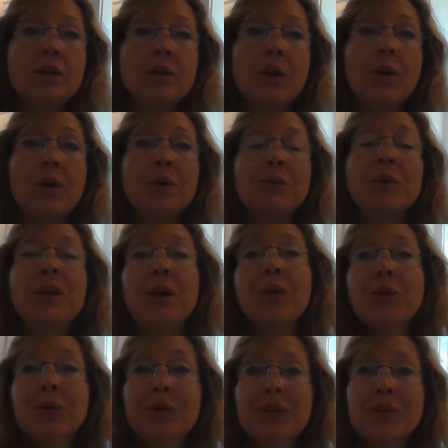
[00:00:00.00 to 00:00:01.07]
So as we
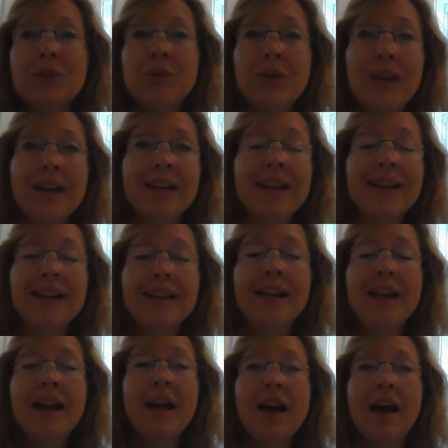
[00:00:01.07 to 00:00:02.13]
go through this training,
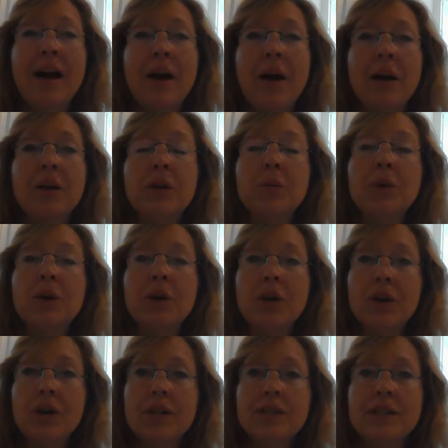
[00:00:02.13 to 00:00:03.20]
I know we're
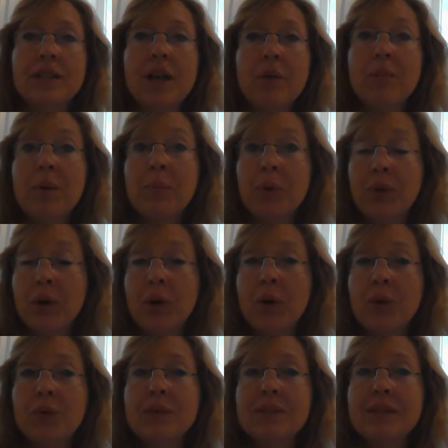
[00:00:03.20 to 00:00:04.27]
encouraged to come up with our
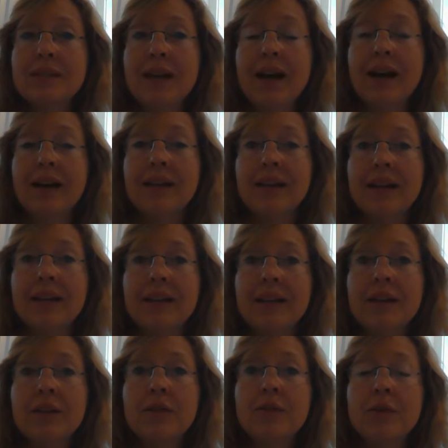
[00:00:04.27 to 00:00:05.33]
own style, and I
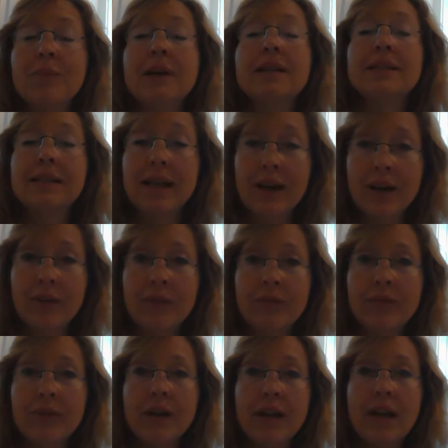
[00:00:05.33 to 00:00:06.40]
think for myself,
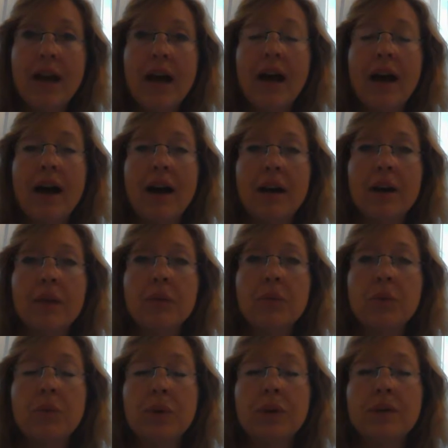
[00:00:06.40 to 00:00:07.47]
I
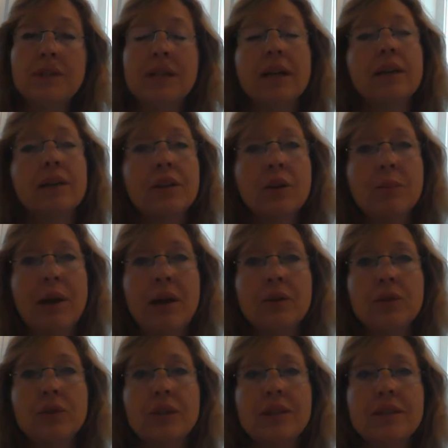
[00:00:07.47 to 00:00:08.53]
would set clear
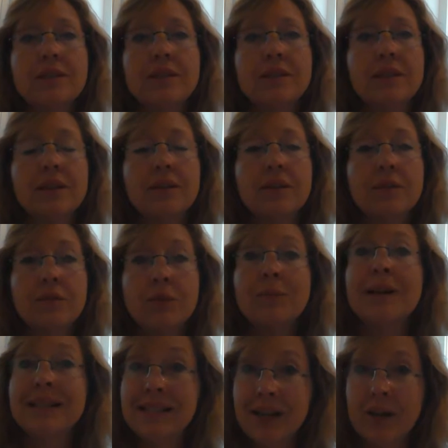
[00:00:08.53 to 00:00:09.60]
boundaries for
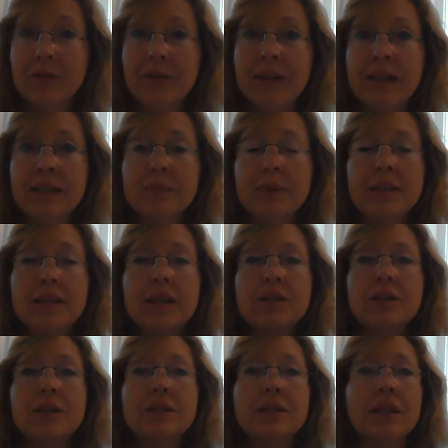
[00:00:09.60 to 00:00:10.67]
myself and
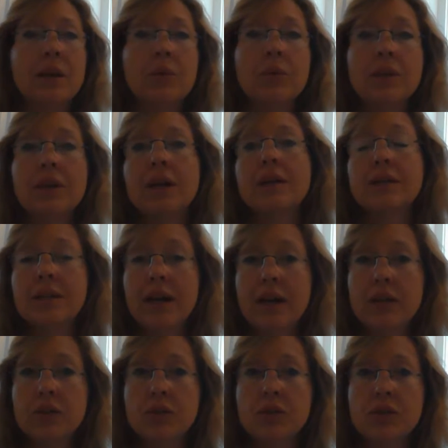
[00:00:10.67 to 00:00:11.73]
expectations that I would not
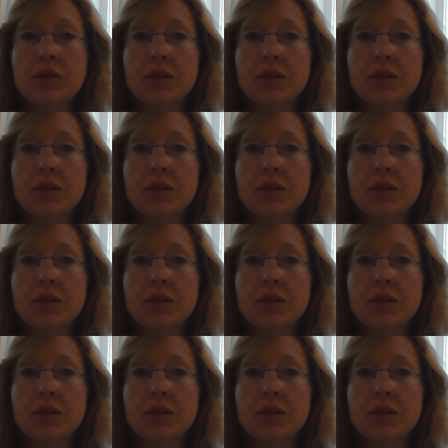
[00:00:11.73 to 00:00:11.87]
touch